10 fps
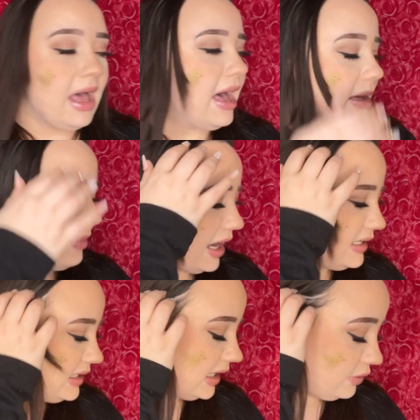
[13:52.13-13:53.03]

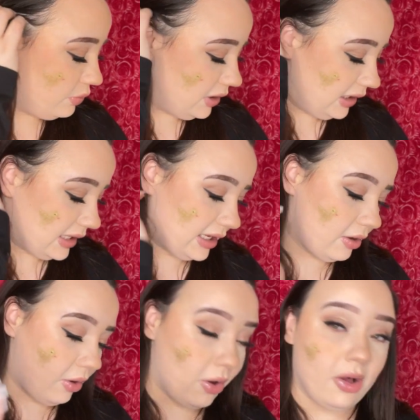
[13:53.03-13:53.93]
I did really like
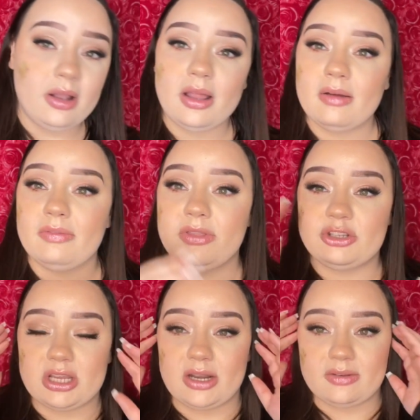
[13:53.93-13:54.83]
all of the
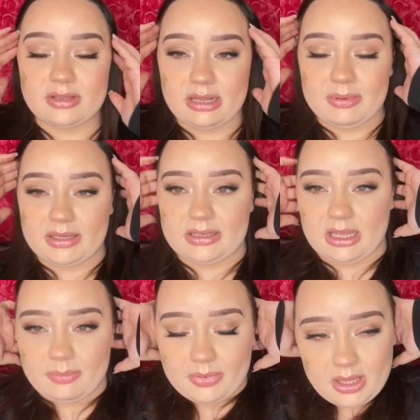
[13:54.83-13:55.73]
shadows that I picked
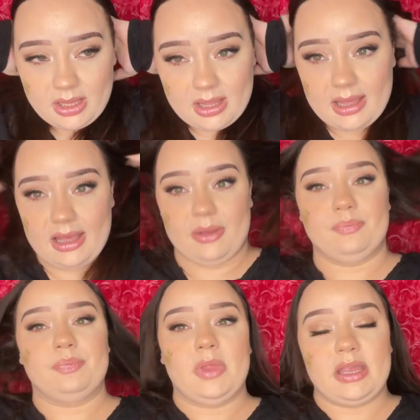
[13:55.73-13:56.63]
up.
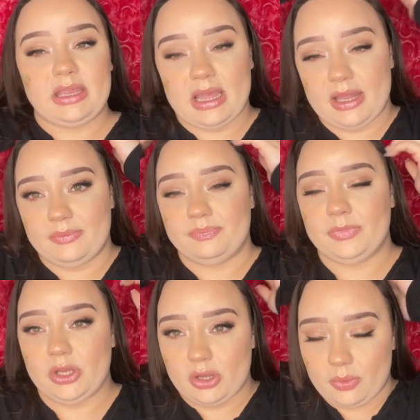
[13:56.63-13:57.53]
Again,
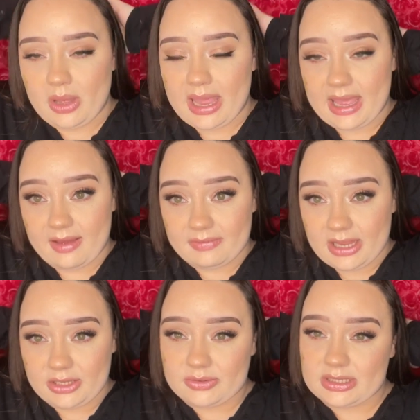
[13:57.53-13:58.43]
you know, I have
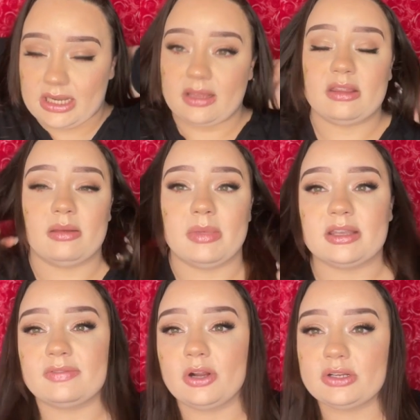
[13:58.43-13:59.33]
not used any of them
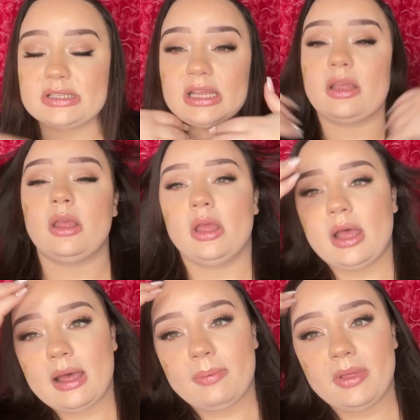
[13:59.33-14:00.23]
as far as like
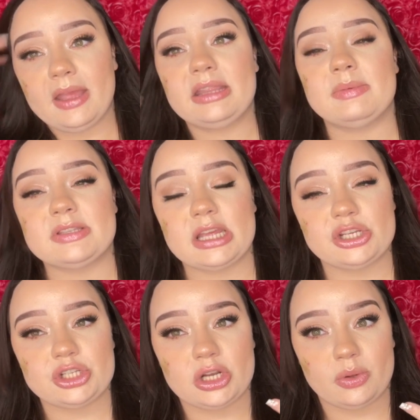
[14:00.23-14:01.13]
applying them as
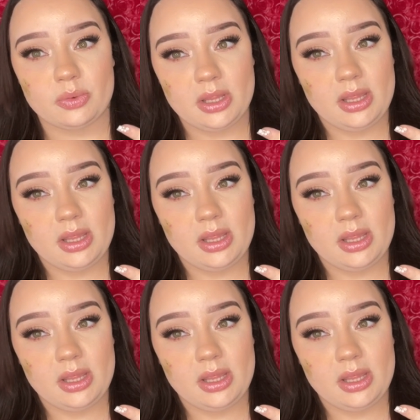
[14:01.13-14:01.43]
eyeshadow.